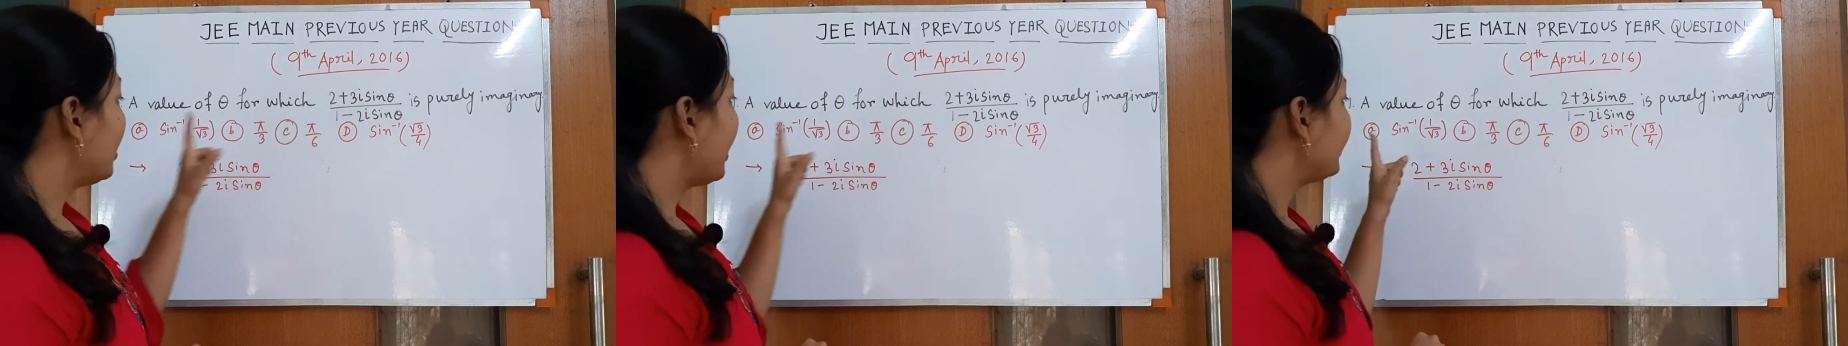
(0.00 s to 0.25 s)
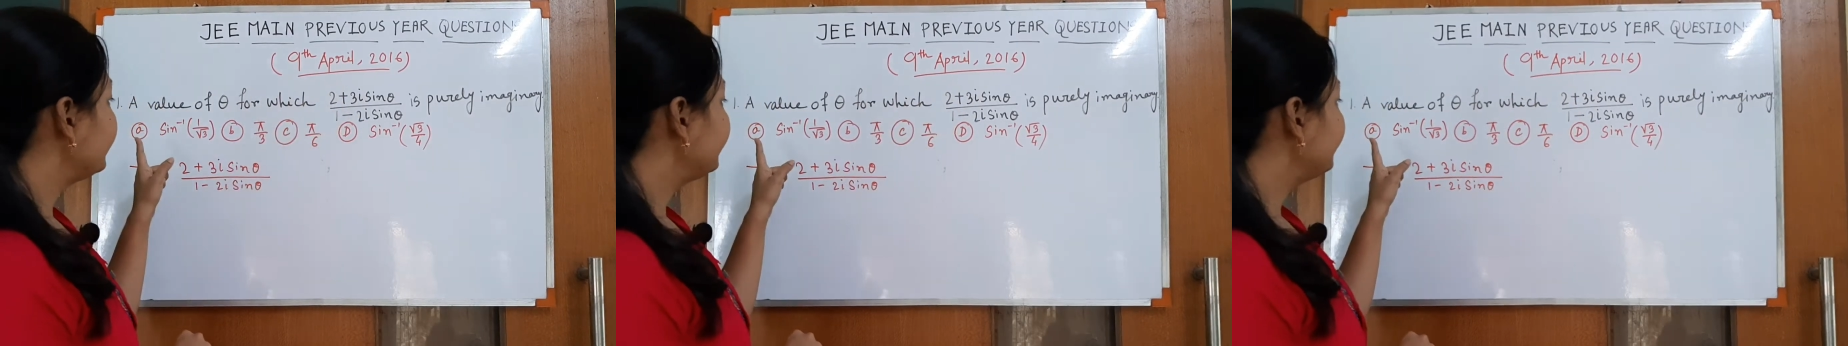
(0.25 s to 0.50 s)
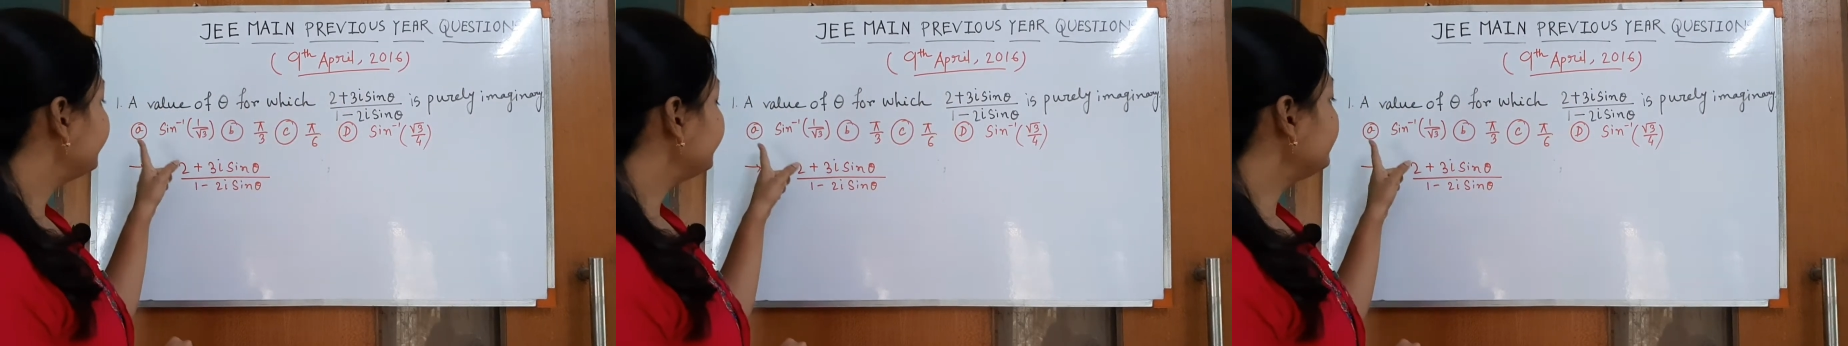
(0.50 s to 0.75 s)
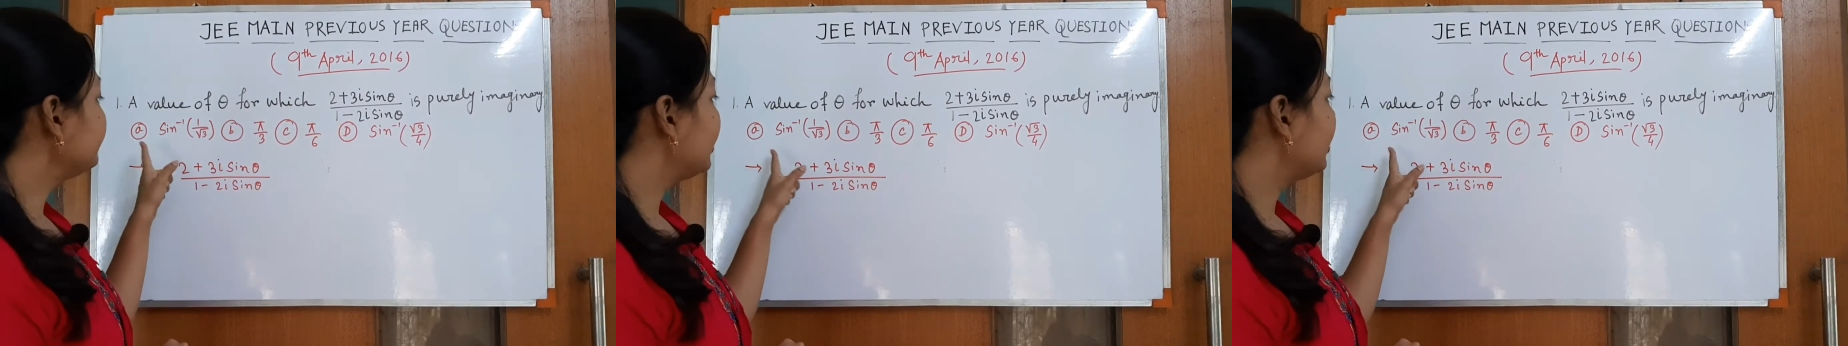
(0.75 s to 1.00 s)
and
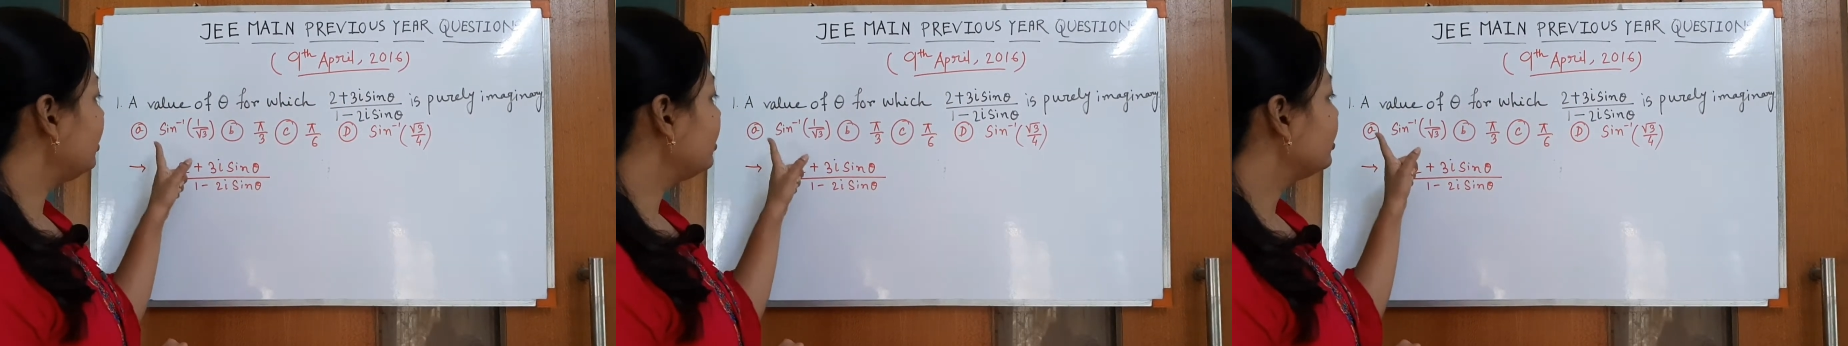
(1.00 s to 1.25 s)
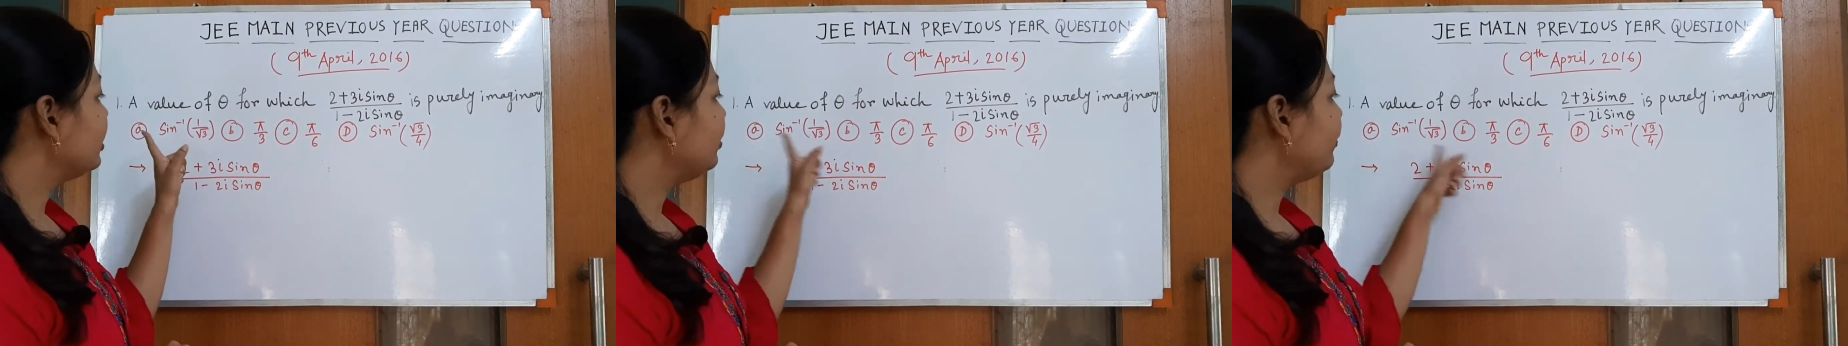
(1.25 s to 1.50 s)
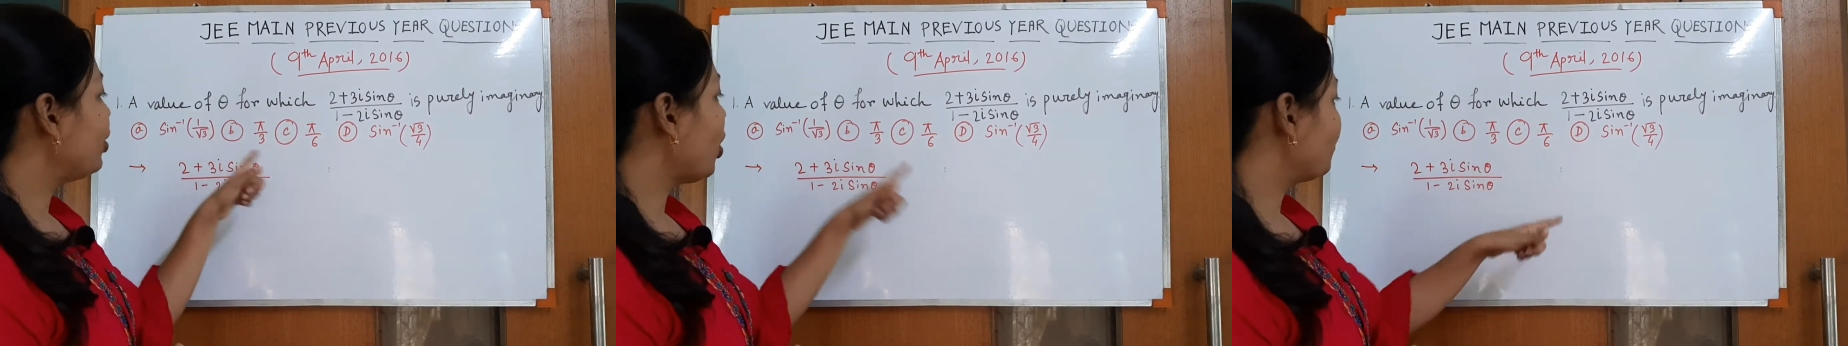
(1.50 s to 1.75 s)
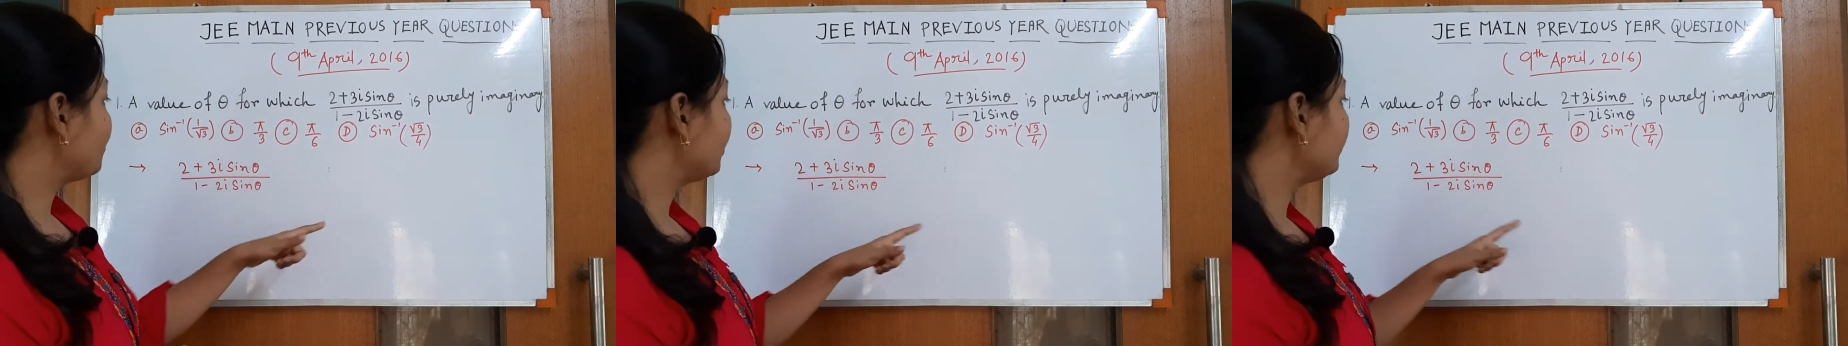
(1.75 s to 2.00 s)
here the given
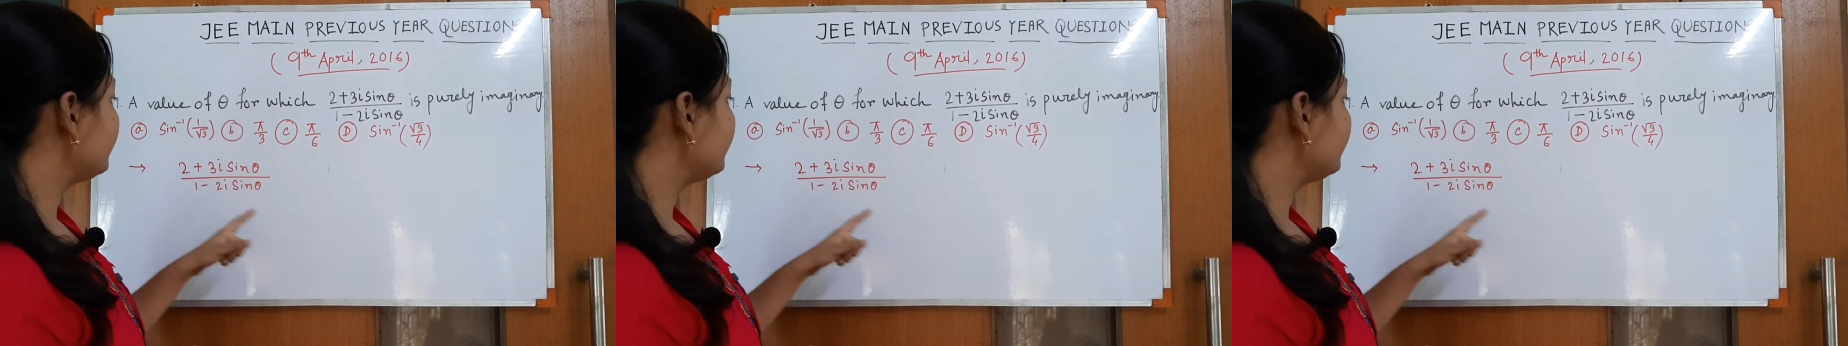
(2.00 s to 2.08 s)
options